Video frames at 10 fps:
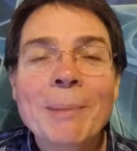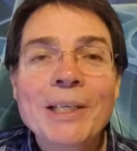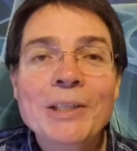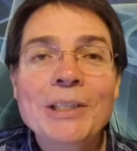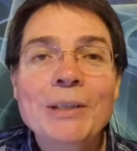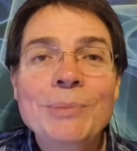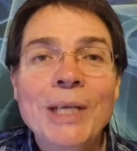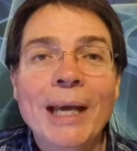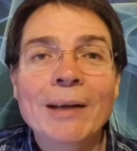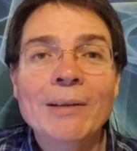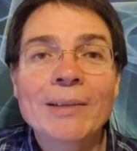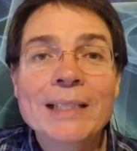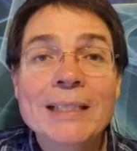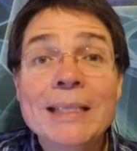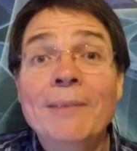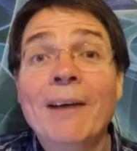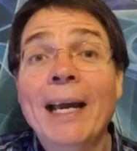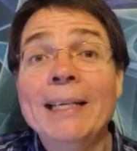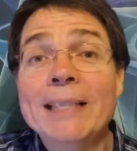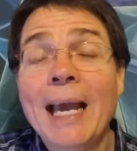to my YouTube channel. This is
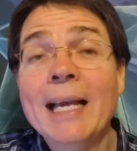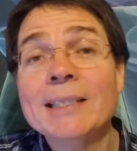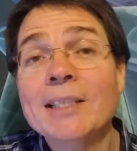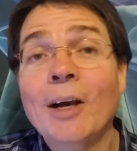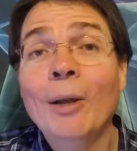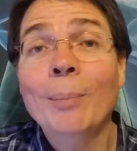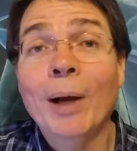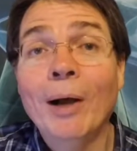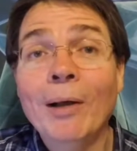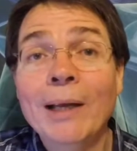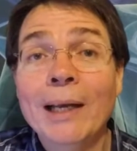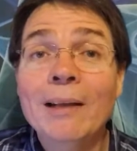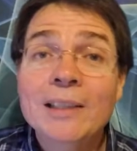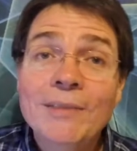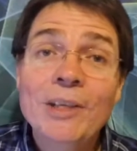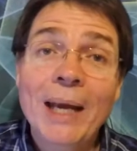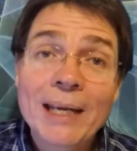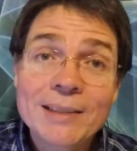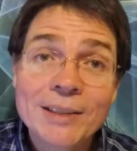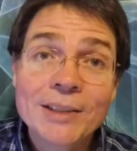Advice. Ask Tall Paul, and I'll give you
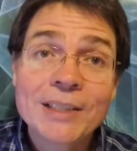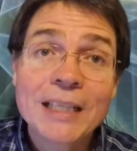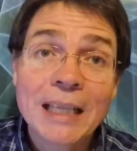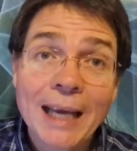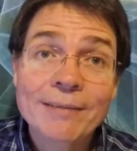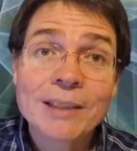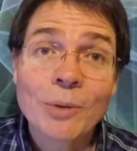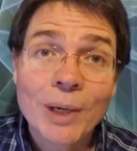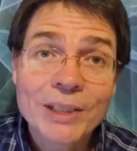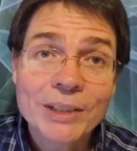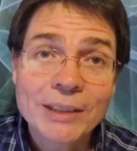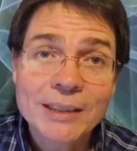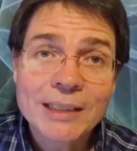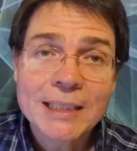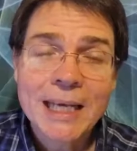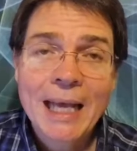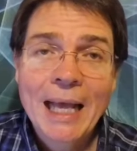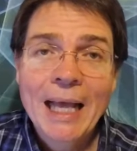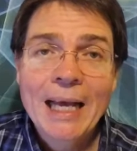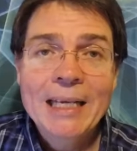answers to life's questions.
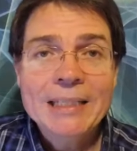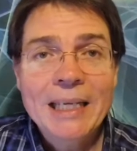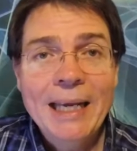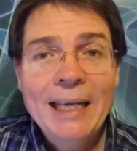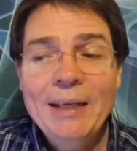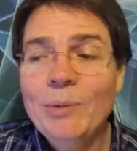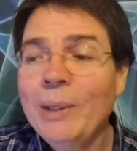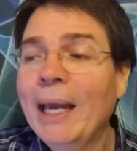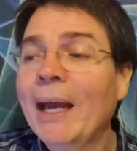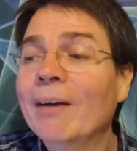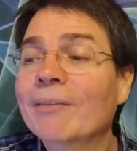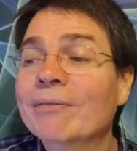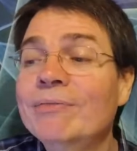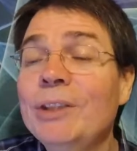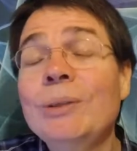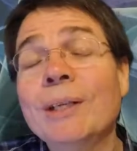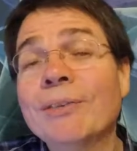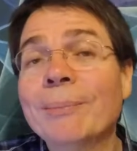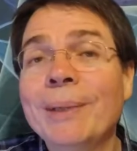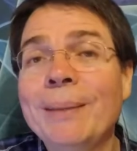Today we have two
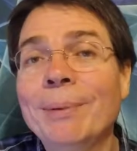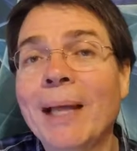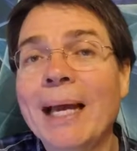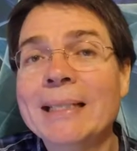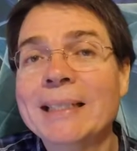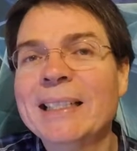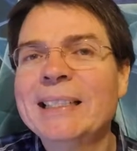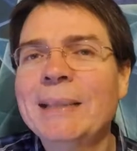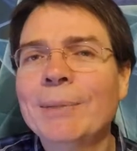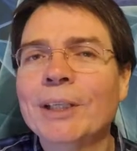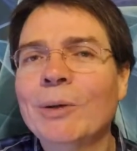different people asking similar